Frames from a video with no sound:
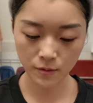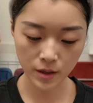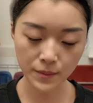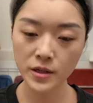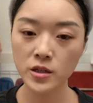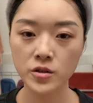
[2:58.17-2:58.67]
What
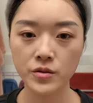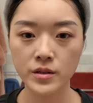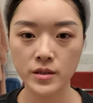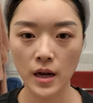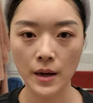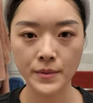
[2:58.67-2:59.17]
I'm gonna do
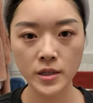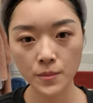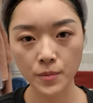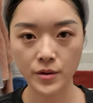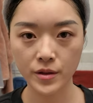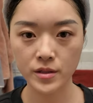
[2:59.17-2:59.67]
is I'm gonna
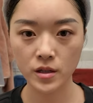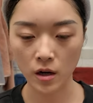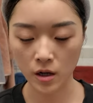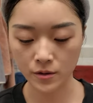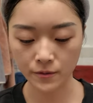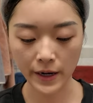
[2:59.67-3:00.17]
put this
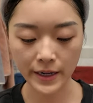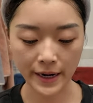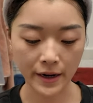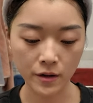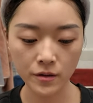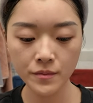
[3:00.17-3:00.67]
on right
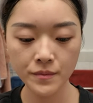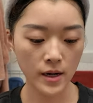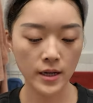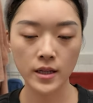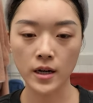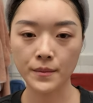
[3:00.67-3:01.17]
now,
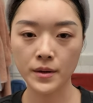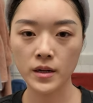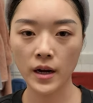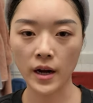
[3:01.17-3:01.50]
and then I'm gonna